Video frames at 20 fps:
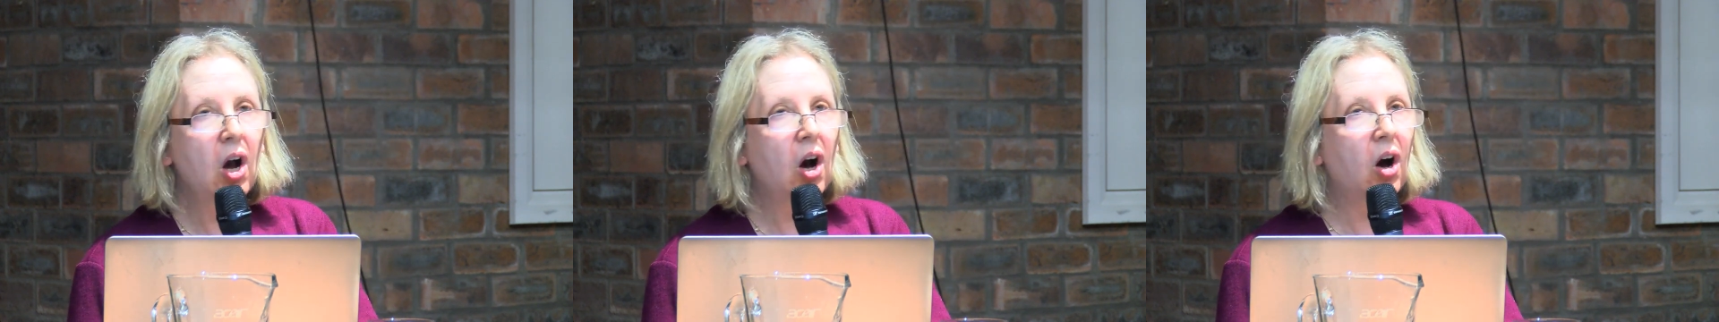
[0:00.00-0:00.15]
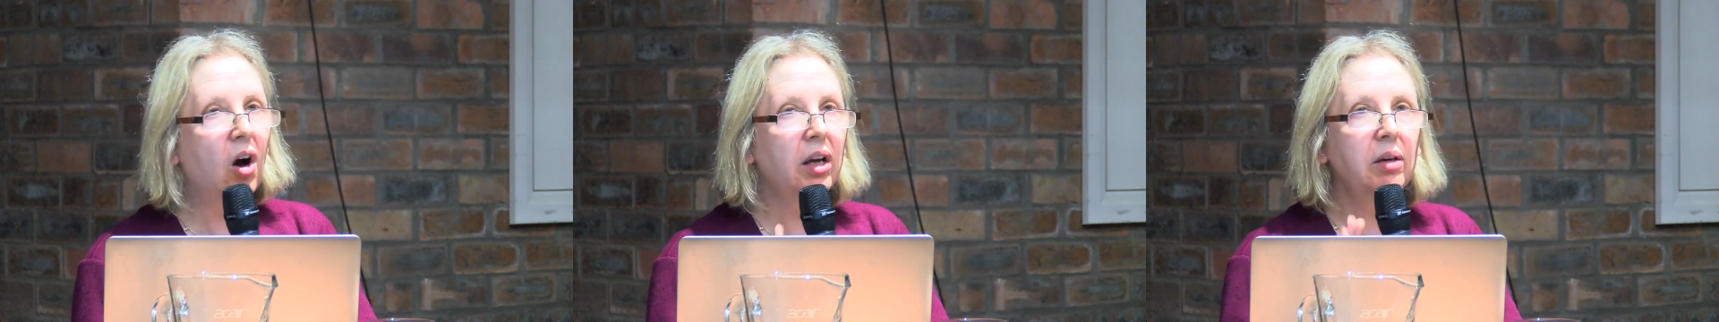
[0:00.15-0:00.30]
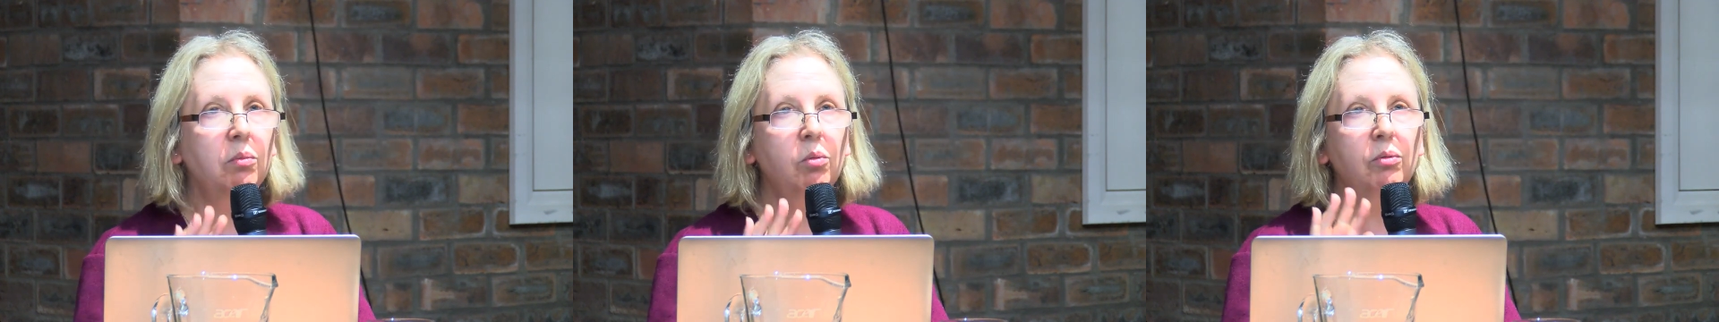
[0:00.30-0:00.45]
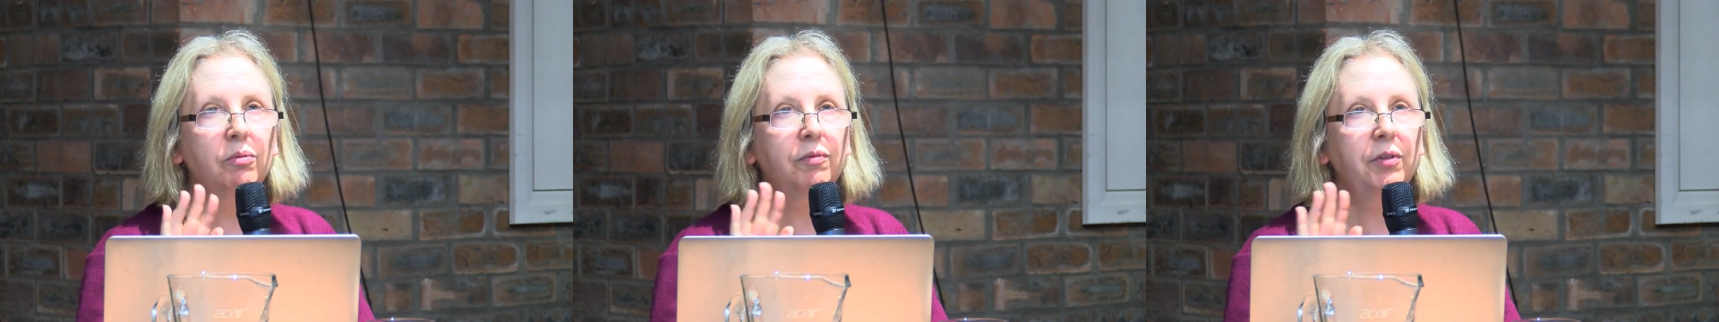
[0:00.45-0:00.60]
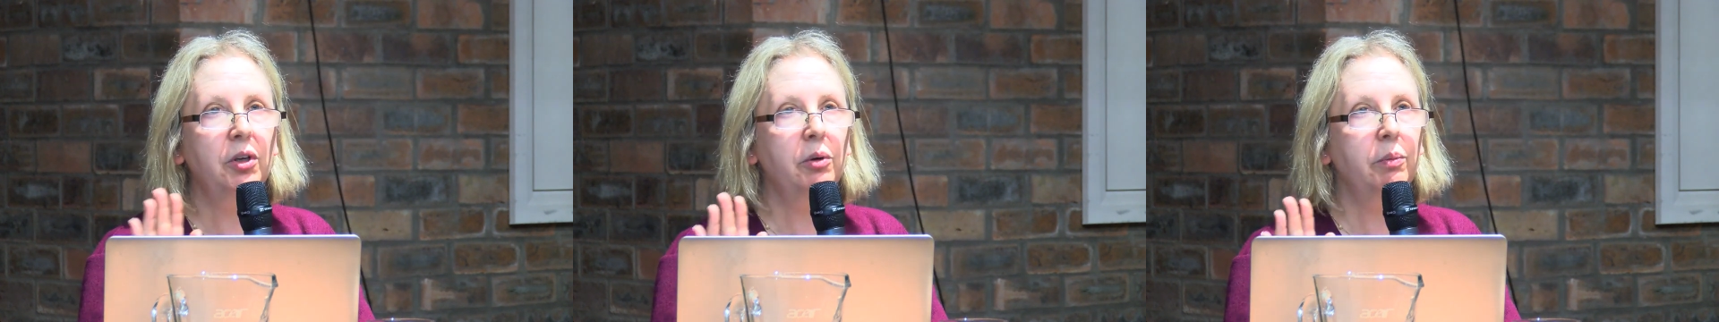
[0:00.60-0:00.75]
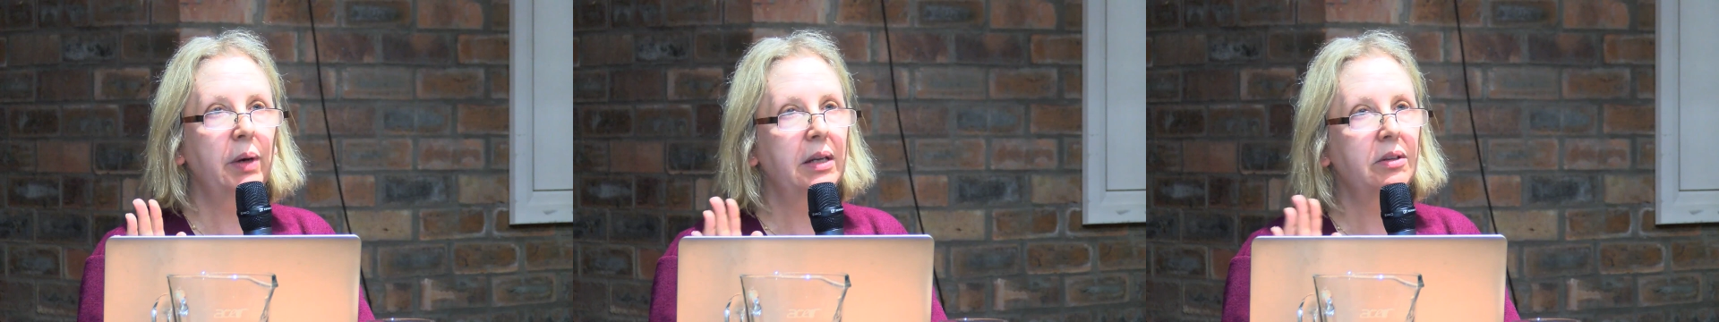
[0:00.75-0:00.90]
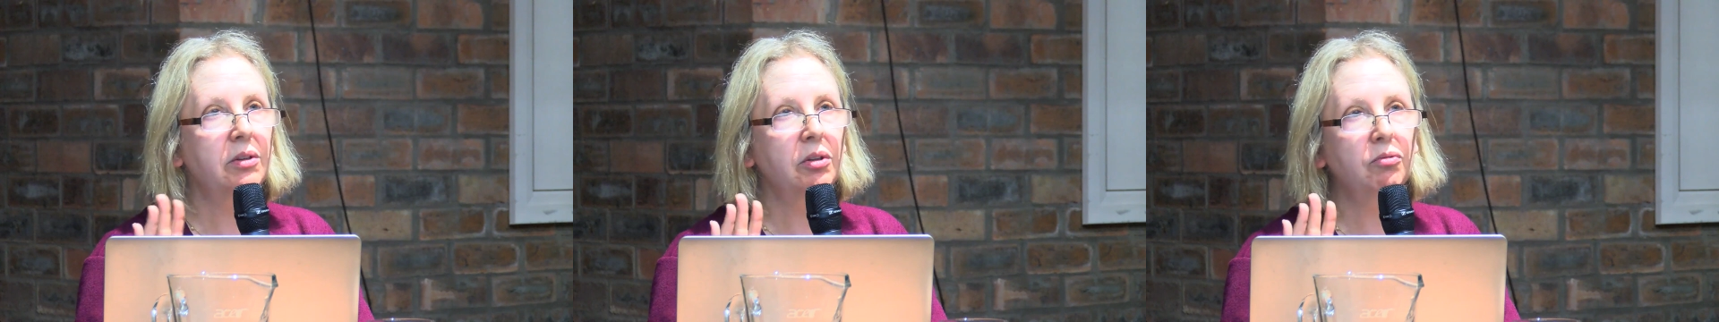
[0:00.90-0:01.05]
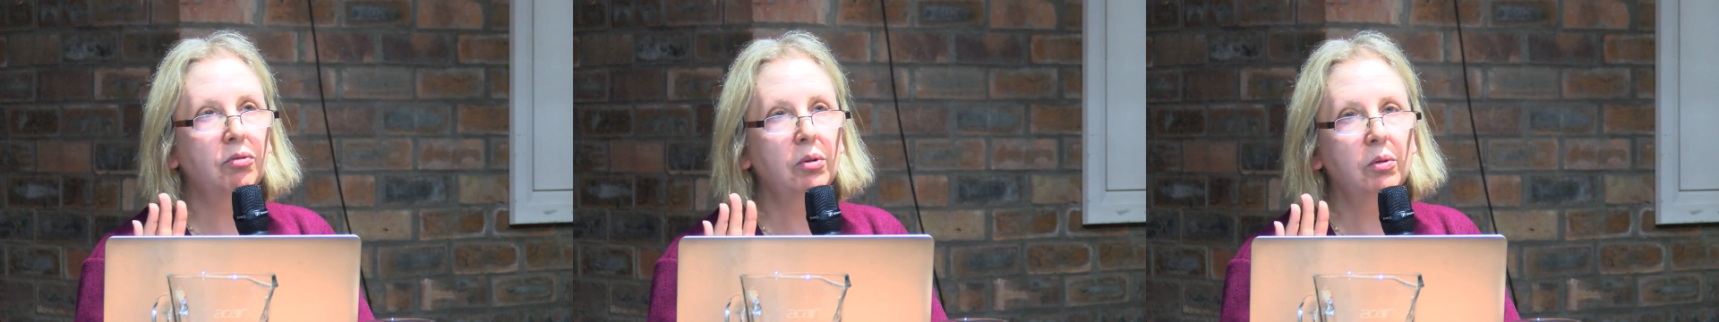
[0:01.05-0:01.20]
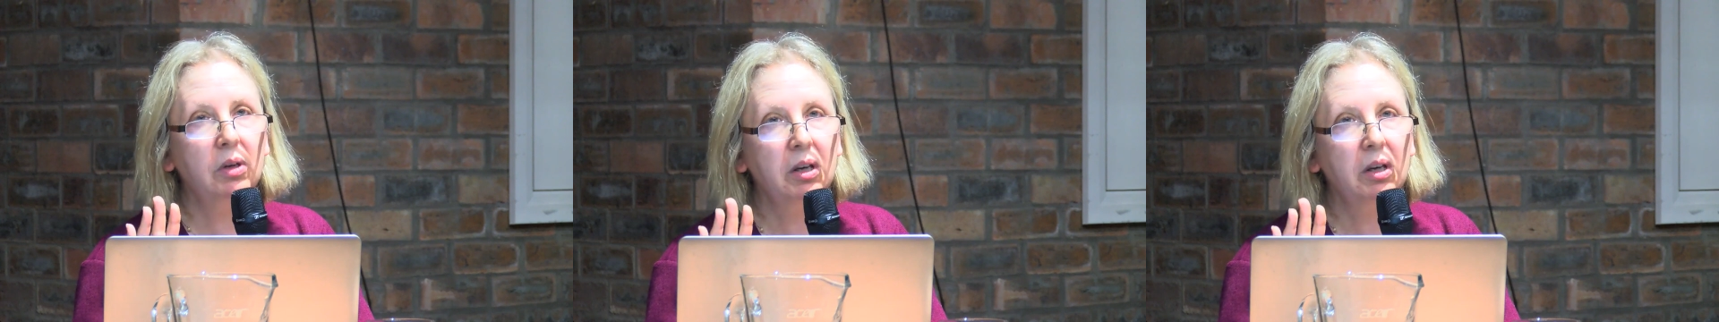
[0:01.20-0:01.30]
I will view it through